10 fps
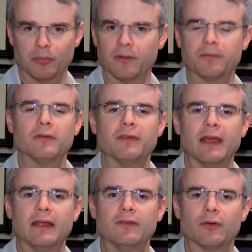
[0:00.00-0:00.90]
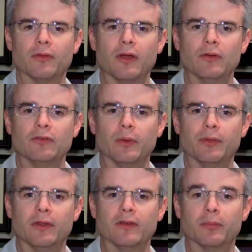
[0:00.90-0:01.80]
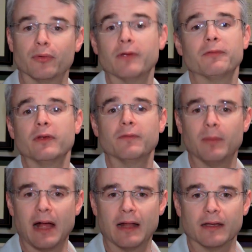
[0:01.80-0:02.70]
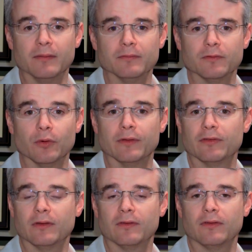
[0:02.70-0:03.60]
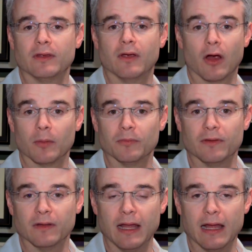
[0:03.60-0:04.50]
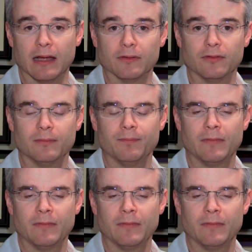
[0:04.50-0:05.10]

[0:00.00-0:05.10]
Peripheral veins are those within the periphery of the body, for instance, the arms and the legs,